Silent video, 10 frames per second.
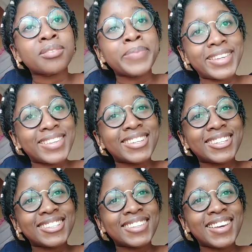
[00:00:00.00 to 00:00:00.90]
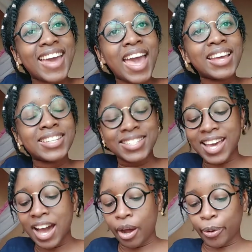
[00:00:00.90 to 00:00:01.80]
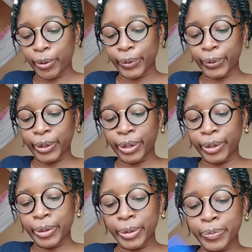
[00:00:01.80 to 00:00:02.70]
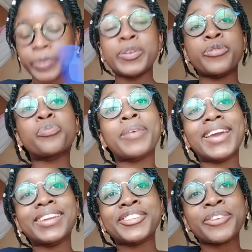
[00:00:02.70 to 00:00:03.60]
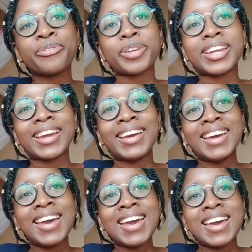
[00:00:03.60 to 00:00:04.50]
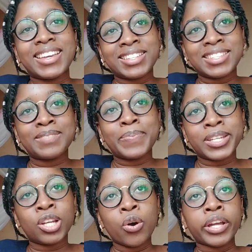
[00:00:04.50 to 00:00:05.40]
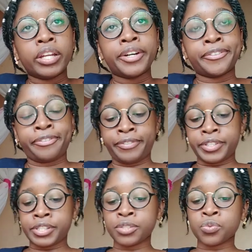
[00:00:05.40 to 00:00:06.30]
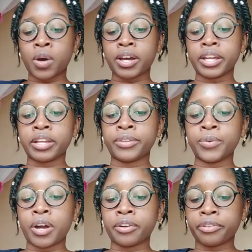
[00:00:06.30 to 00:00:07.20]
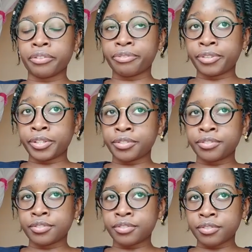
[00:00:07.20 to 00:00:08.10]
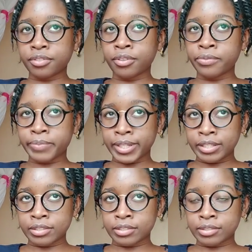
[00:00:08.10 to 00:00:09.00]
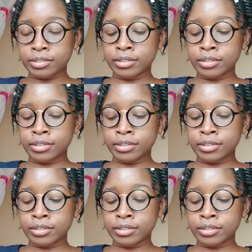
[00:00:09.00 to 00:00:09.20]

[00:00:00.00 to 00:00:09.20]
me and put me through pain and suffering. It's been long enough. This is why you are the first on my list.